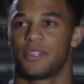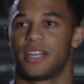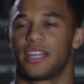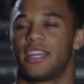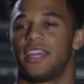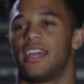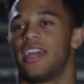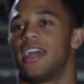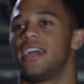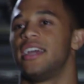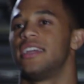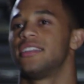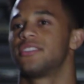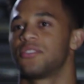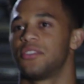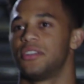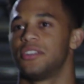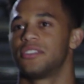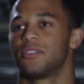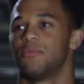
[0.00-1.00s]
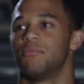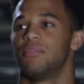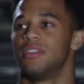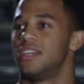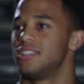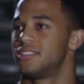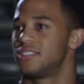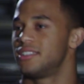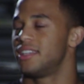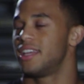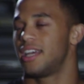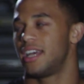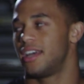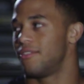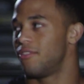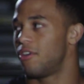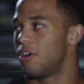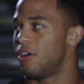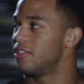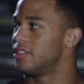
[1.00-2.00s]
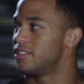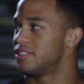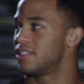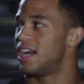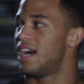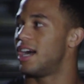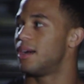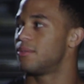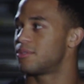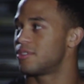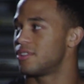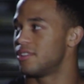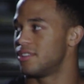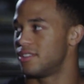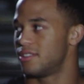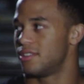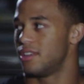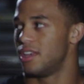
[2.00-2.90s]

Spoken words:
Like, yeah, it's a blessing to have all these options.